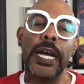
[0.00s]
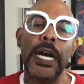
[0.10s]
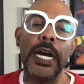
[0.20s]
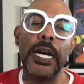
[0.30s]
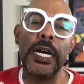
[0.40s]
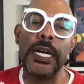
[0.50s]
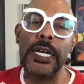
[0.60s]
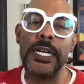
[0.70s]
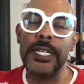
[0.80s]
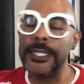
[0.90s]

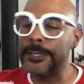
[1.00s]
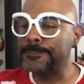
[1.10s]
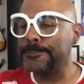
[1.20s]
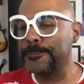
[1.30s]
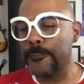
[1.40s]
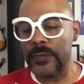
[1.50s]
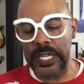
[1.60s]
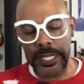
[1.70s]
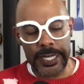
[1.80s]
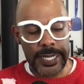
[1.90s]

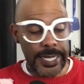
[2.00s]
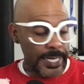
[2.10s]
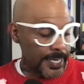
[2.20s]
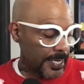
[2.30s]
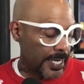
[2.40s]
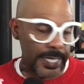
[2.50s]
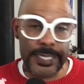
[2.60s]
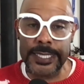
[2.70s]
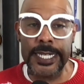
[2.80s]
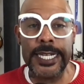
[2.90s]
It is
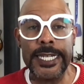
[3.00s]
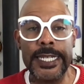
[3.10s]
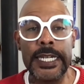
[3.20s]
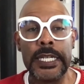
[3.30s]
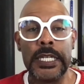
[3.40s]
indeed